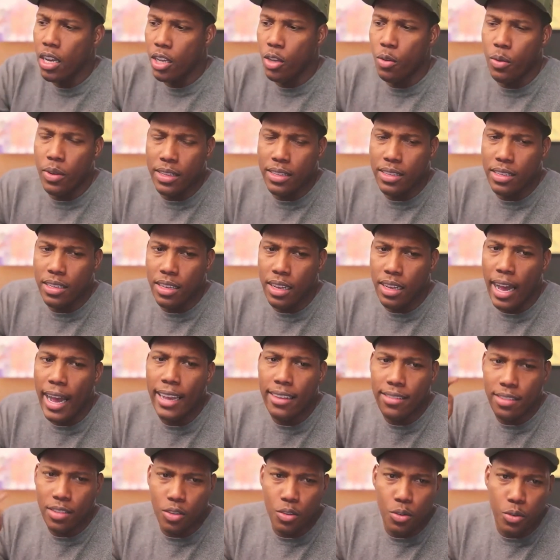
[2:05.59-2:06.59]
You went to
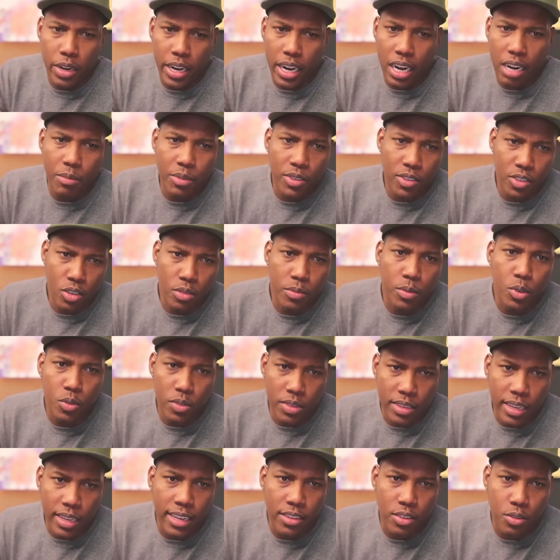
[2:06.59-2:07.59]
high school there. I'm assuming you
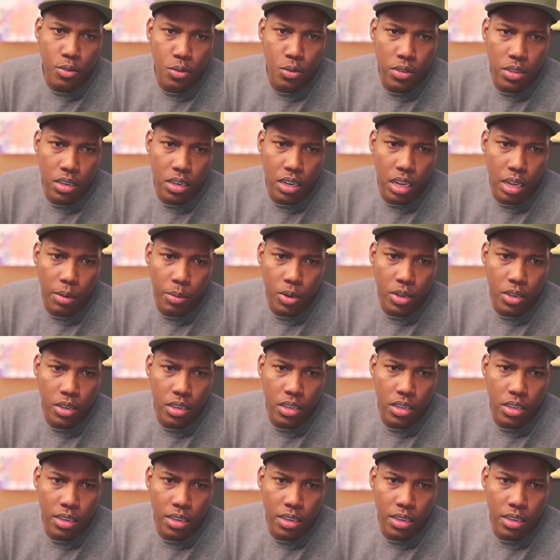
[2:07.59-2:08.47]
went to high school in the neighborhood,